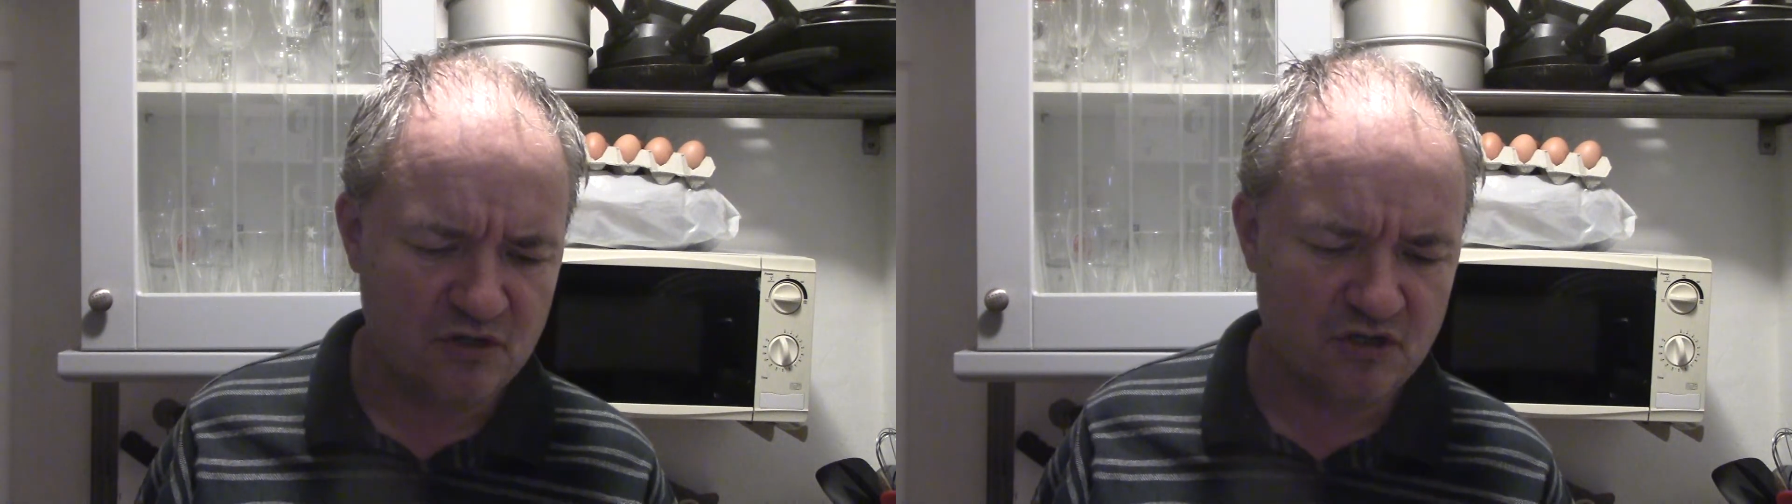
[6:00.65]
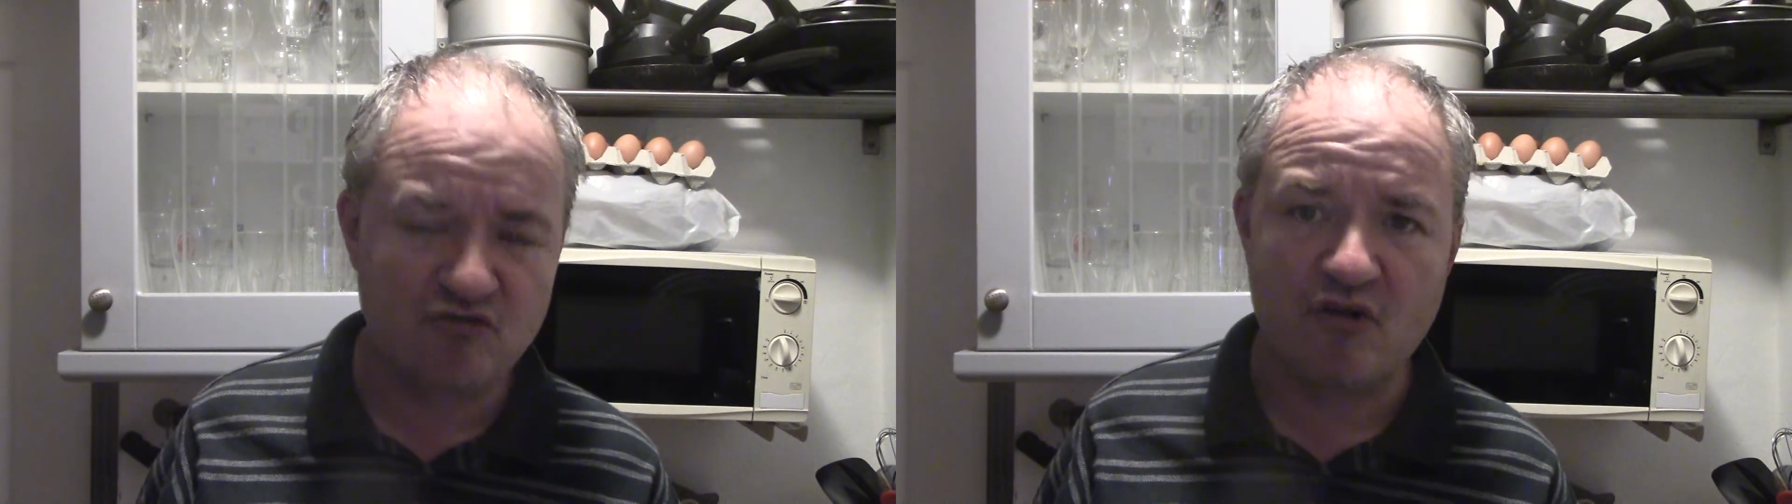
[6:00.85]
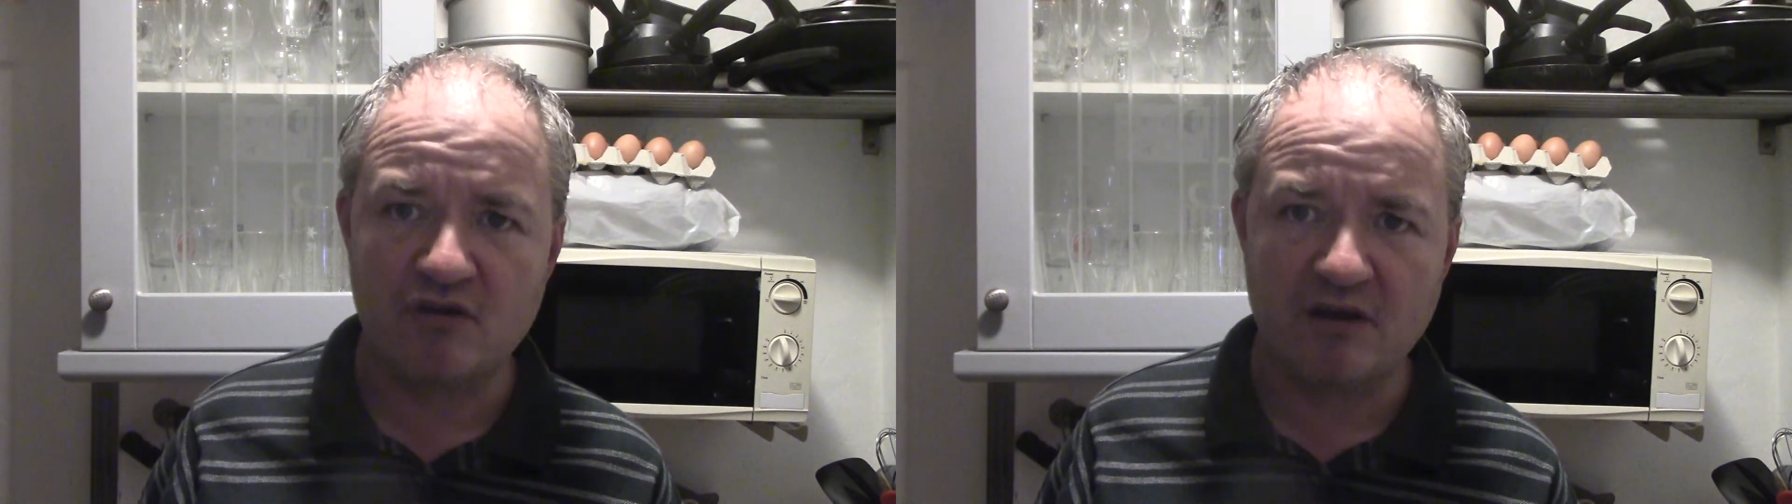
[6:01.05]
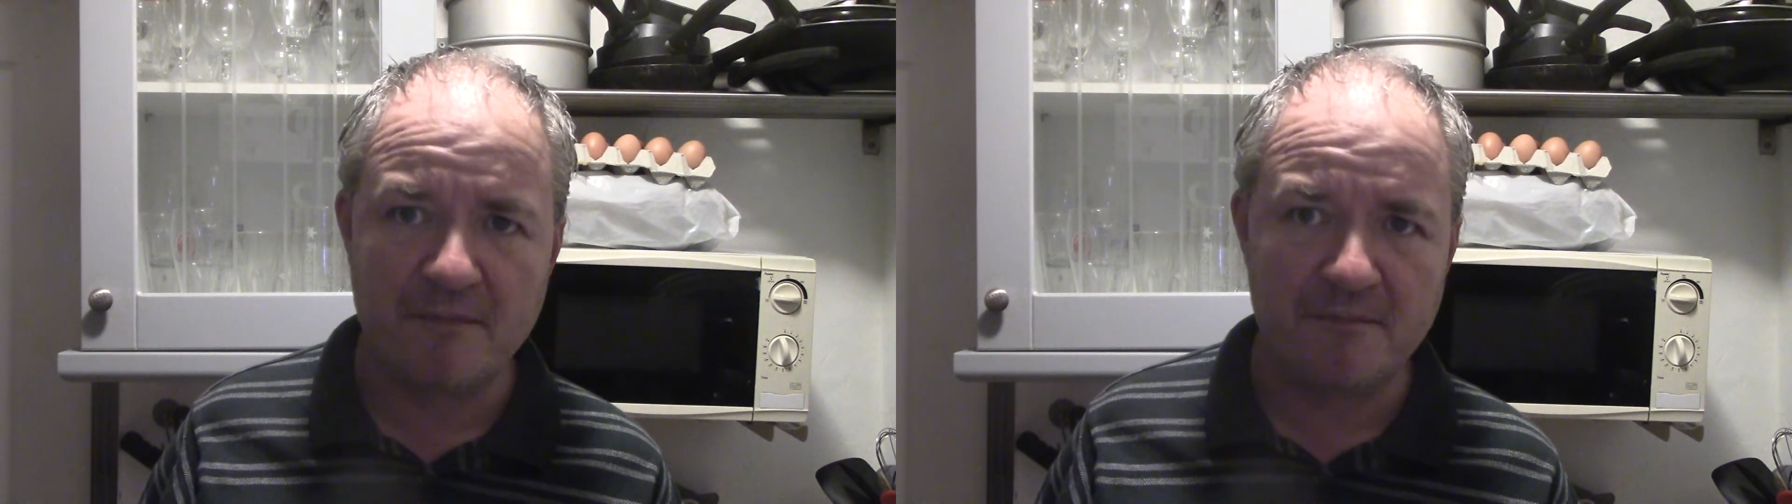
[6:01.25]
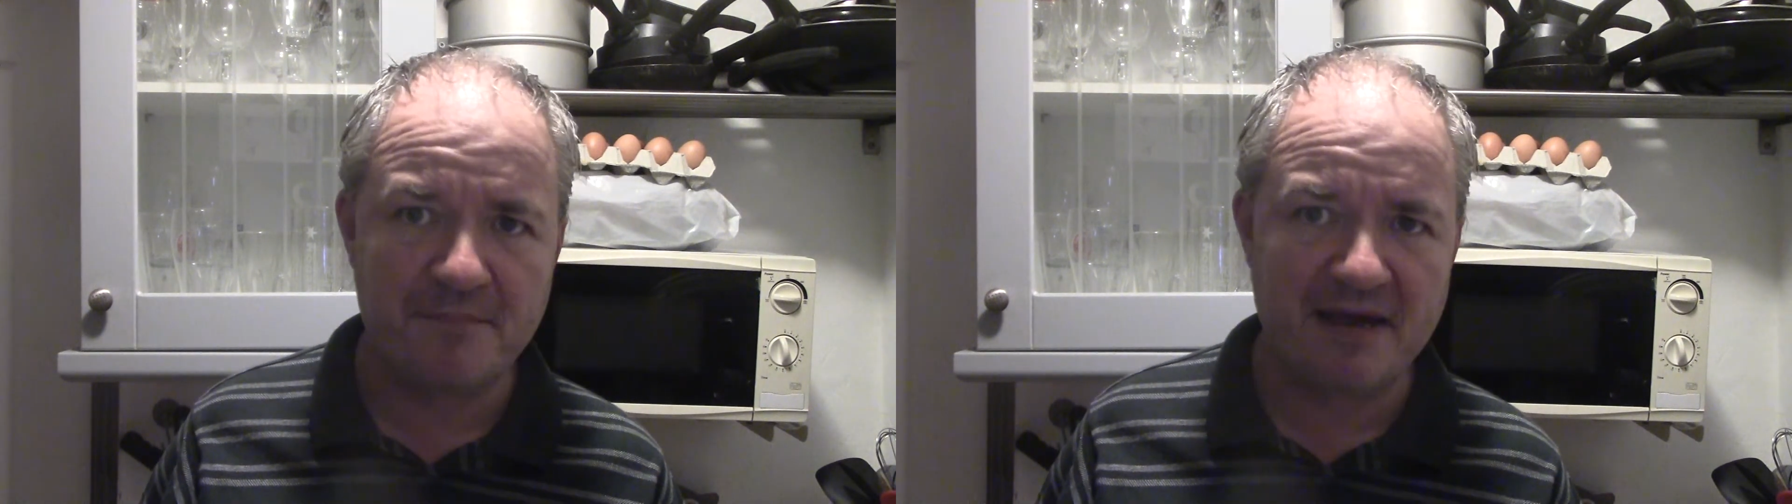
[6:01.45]

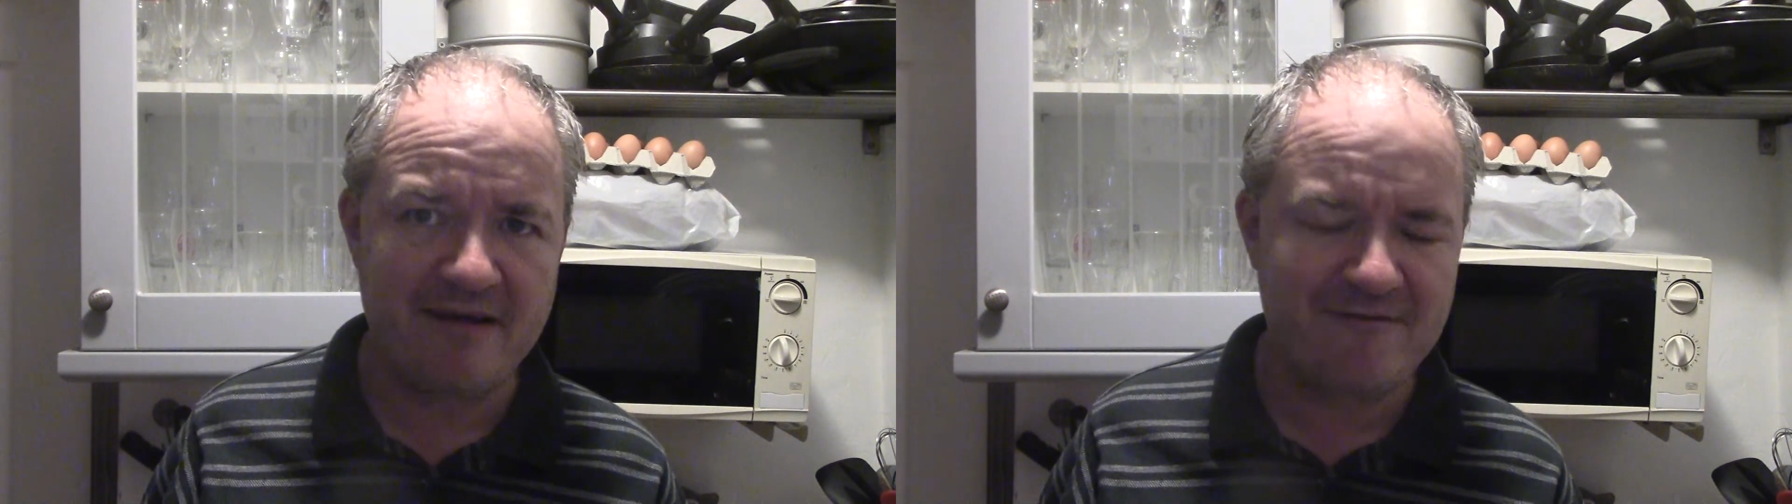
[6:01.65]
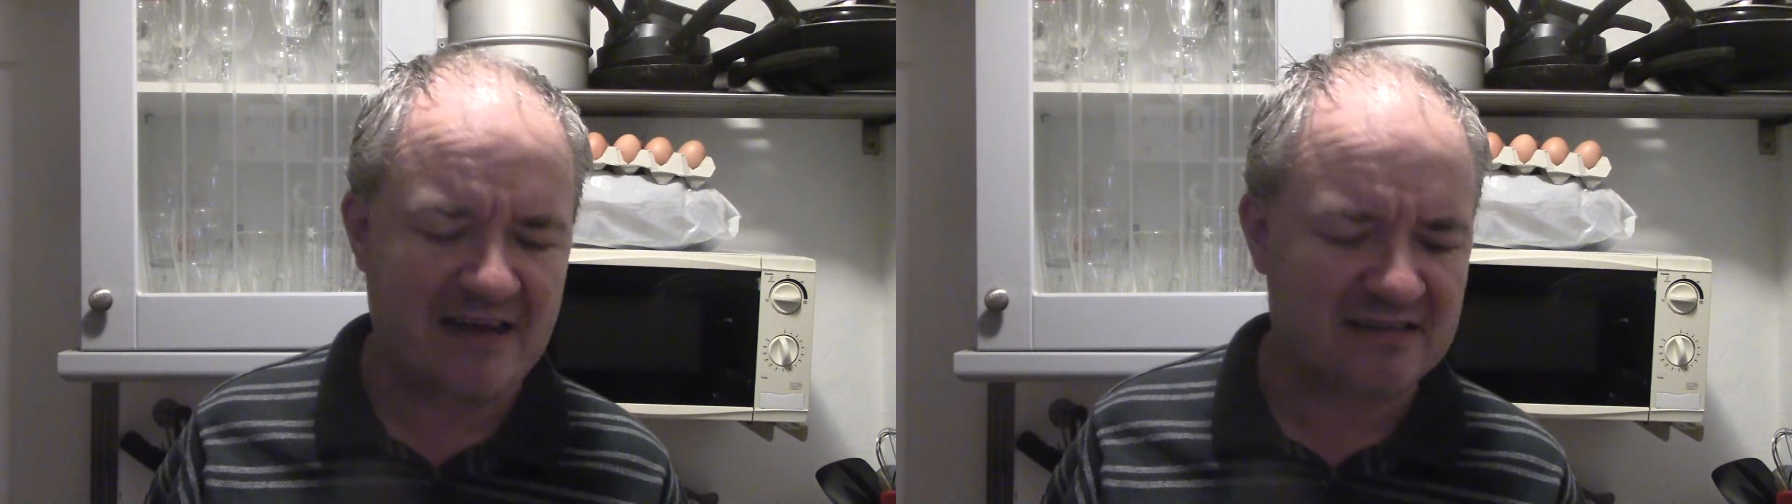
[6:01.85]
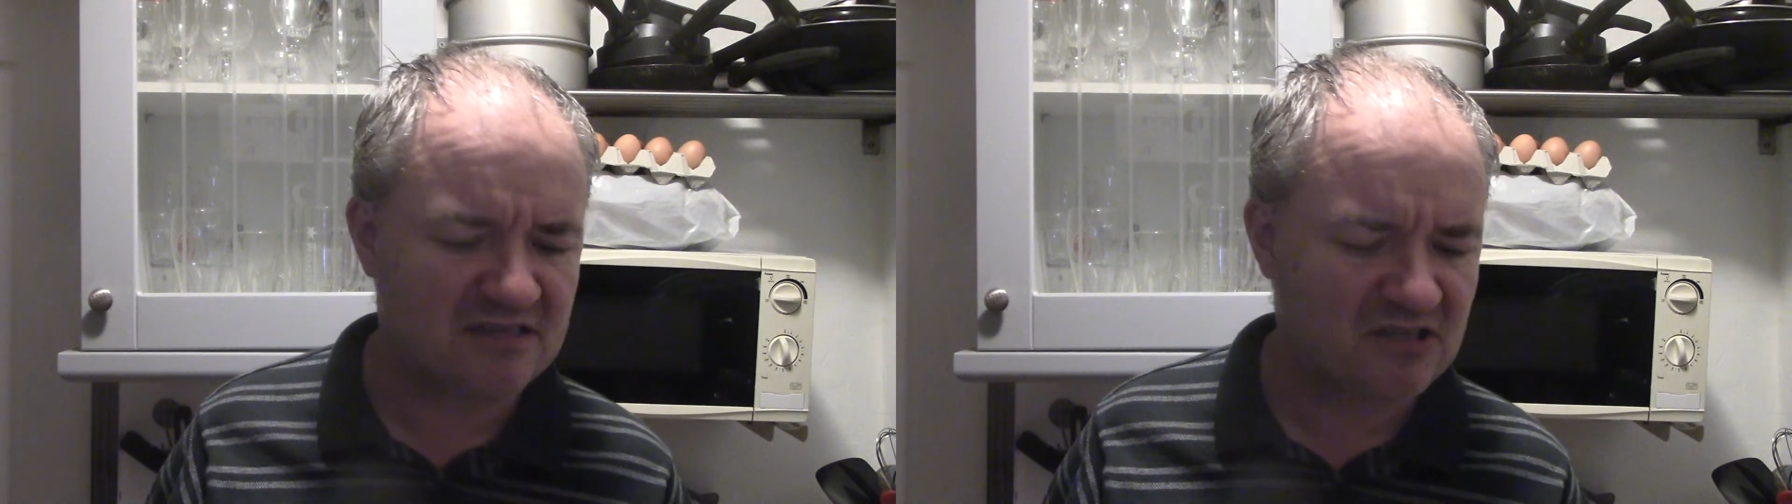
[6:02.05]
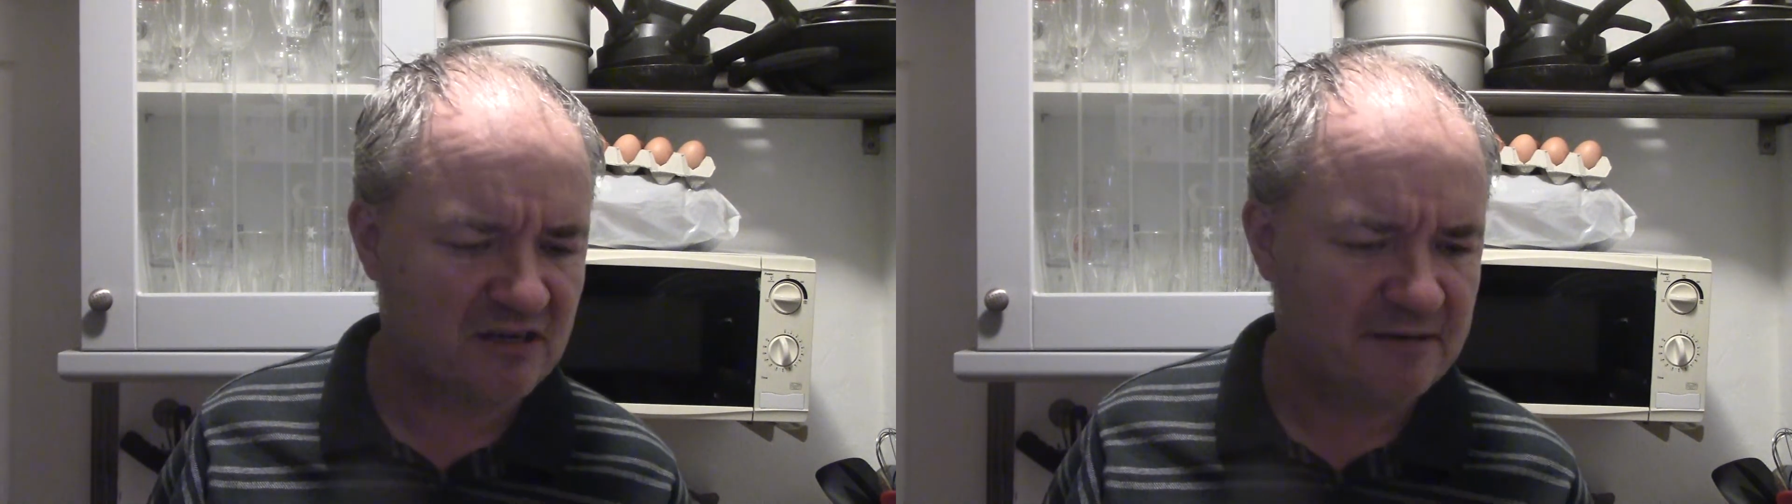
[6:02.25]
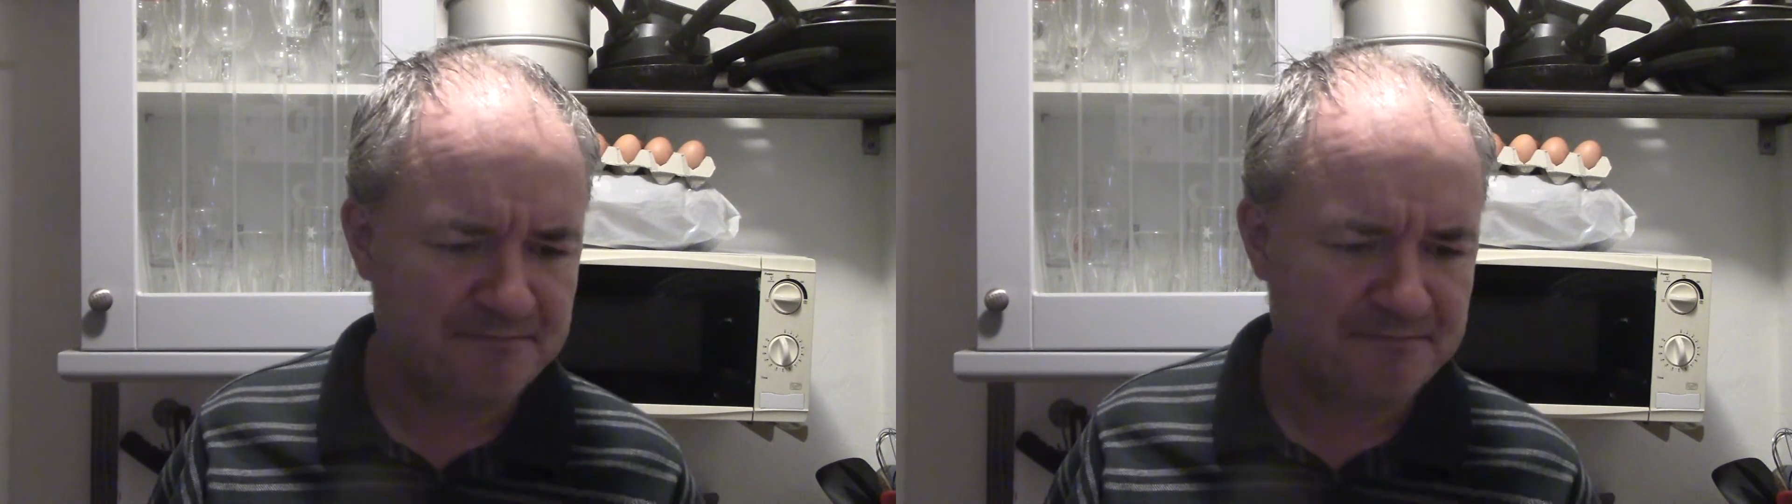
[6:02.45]
stronger beer fans.